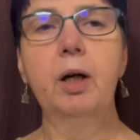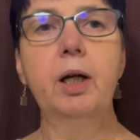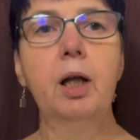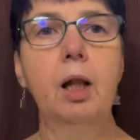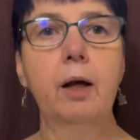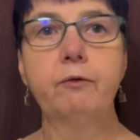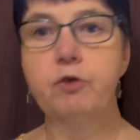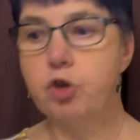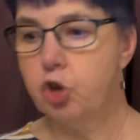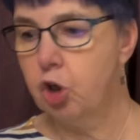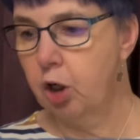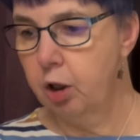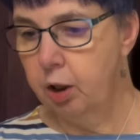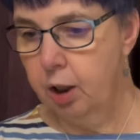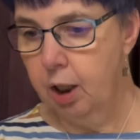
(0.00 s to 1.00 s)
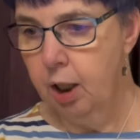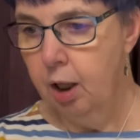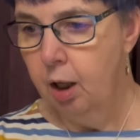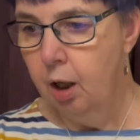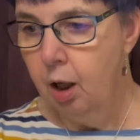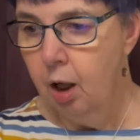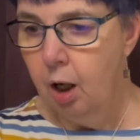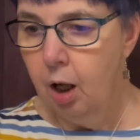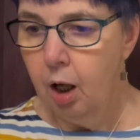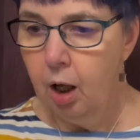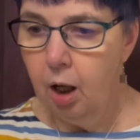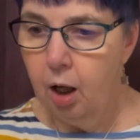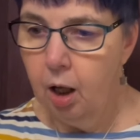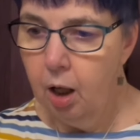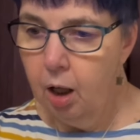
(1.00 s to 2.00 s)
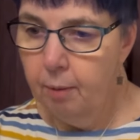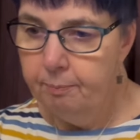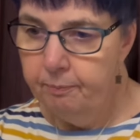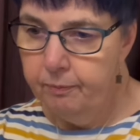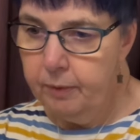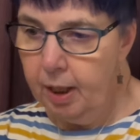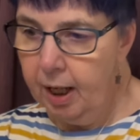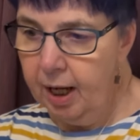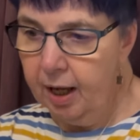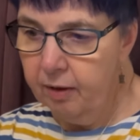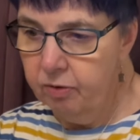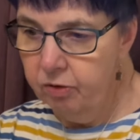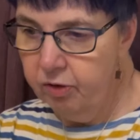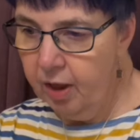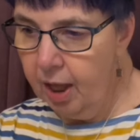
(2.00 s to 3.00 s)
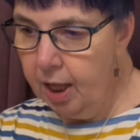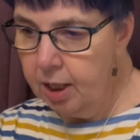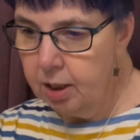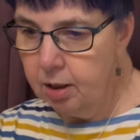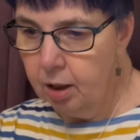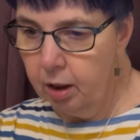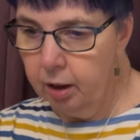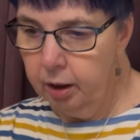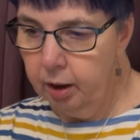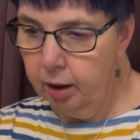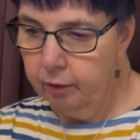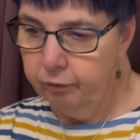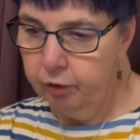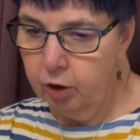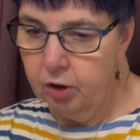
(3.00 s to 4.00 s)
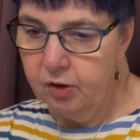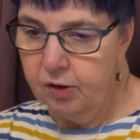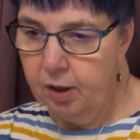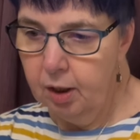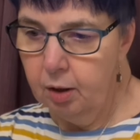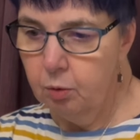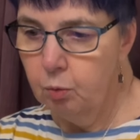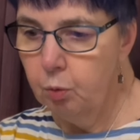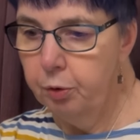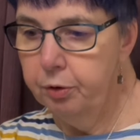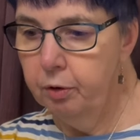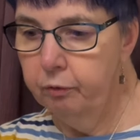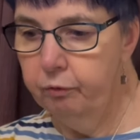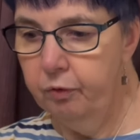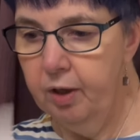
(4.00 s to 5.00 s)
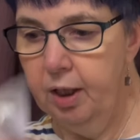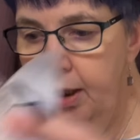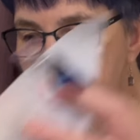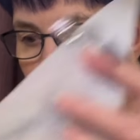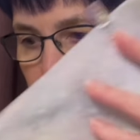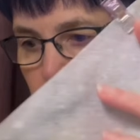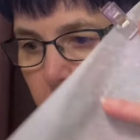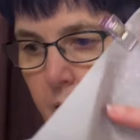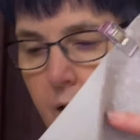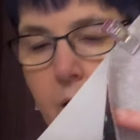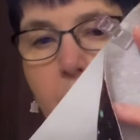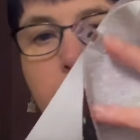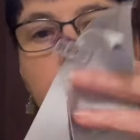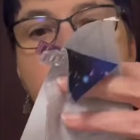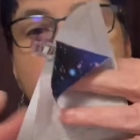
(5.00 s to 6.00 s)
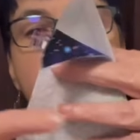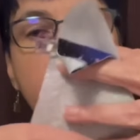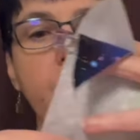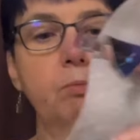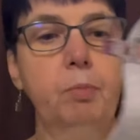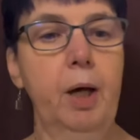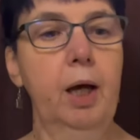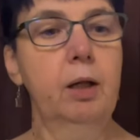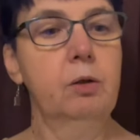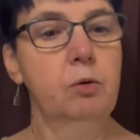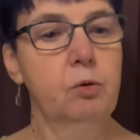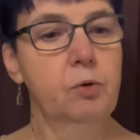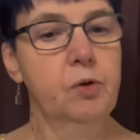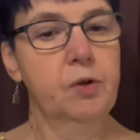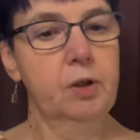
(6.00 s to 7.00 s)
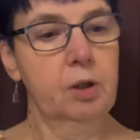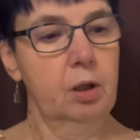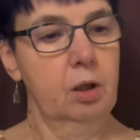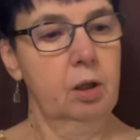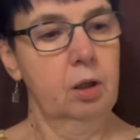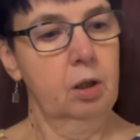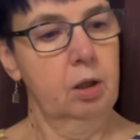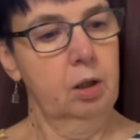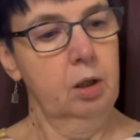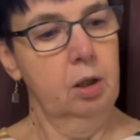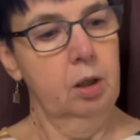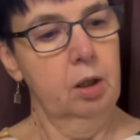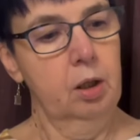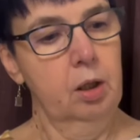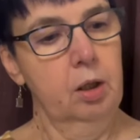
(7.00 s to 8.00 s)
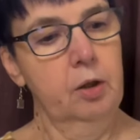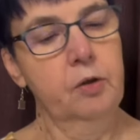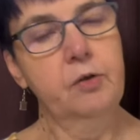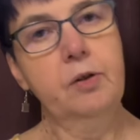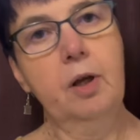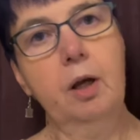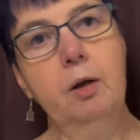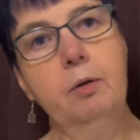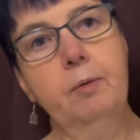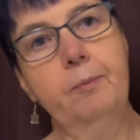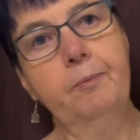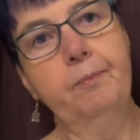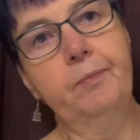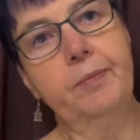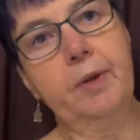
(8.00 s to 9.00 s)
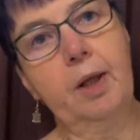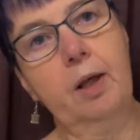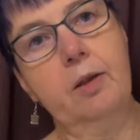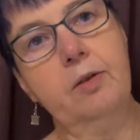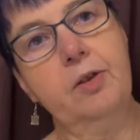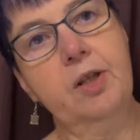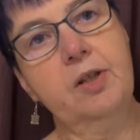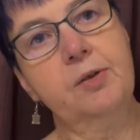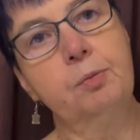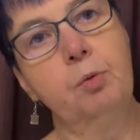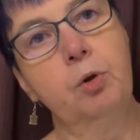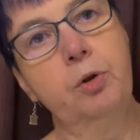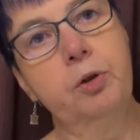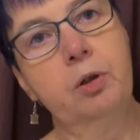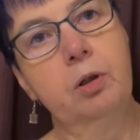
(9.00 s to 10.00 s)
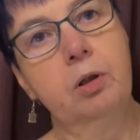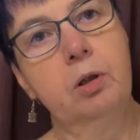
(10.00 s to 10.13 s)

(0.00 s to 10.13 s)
I'll have to try. And then I have cut out one of the bottom panels. So this one